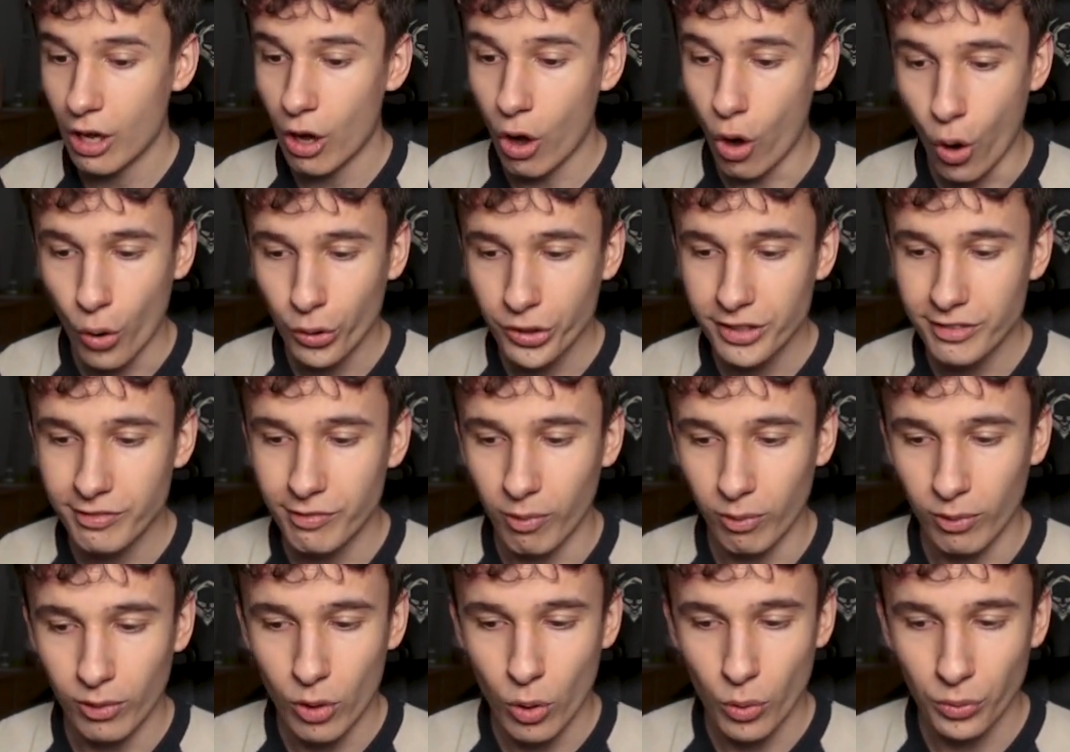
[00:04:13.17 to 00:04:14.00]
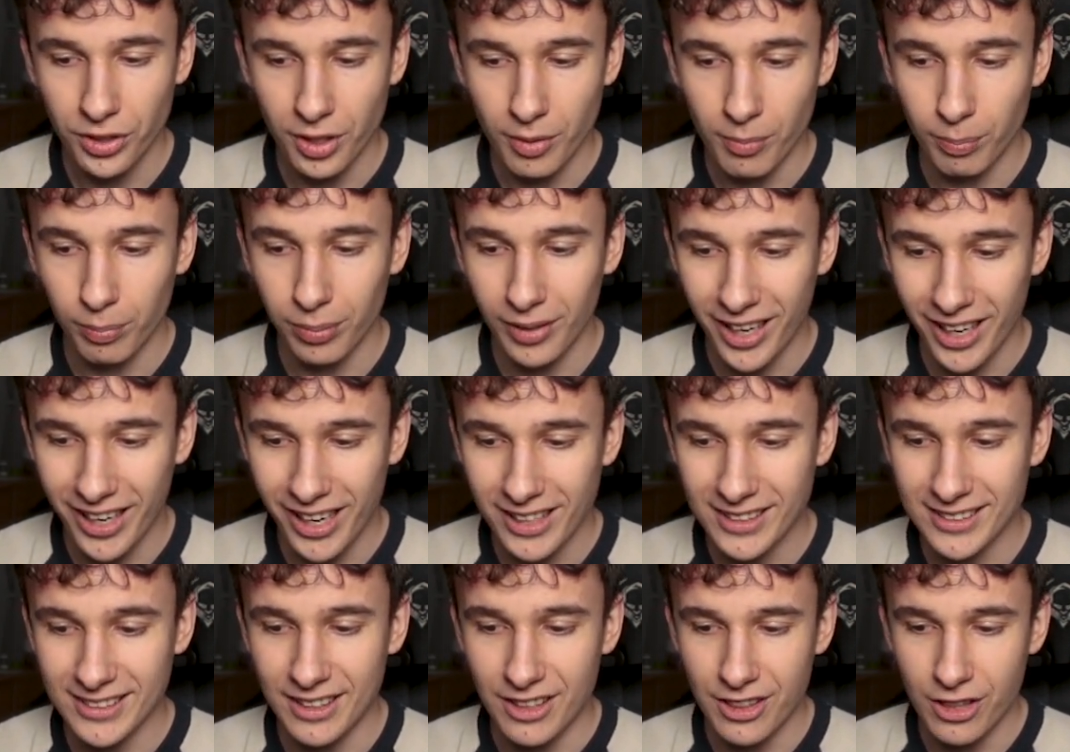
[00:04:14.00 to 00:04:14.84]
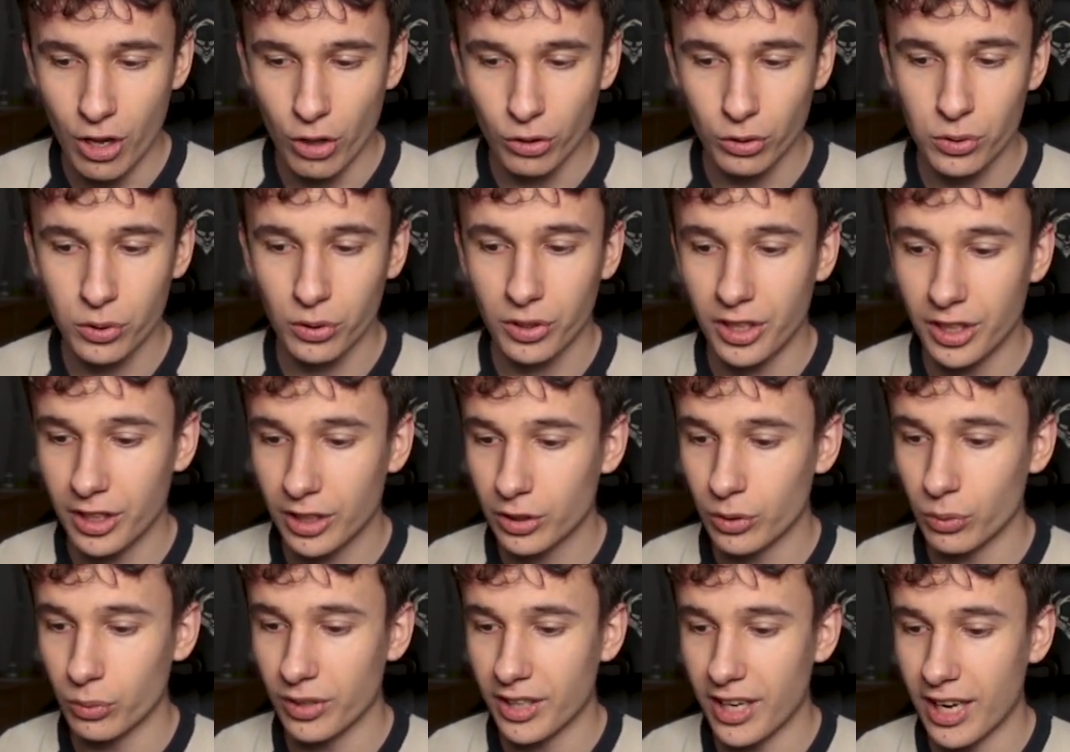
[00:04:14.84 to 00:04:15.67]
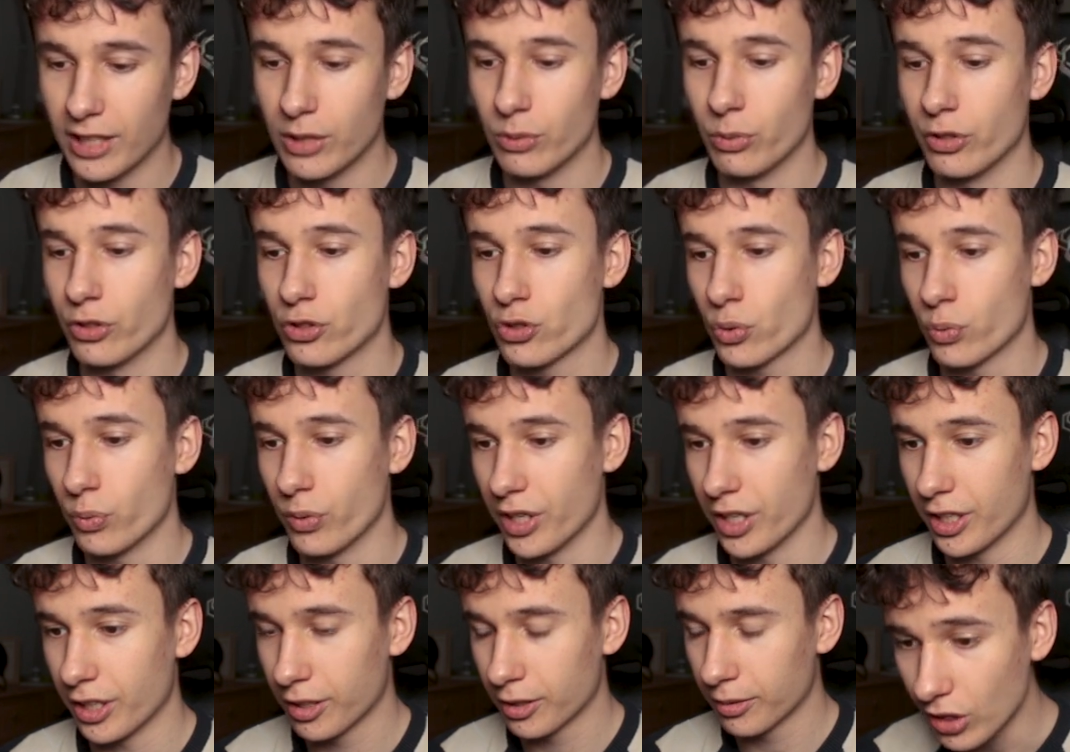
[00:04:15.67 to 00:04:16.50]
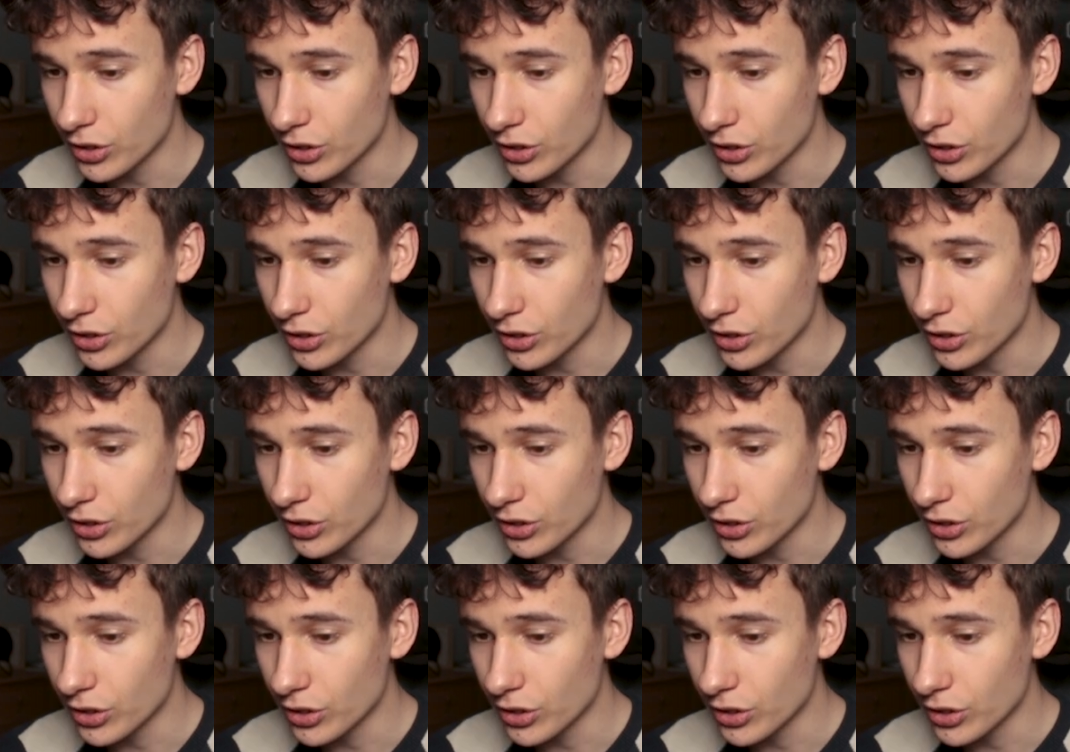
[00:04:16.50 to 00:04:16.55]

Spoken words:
only for long-term players not looking to get rich quick.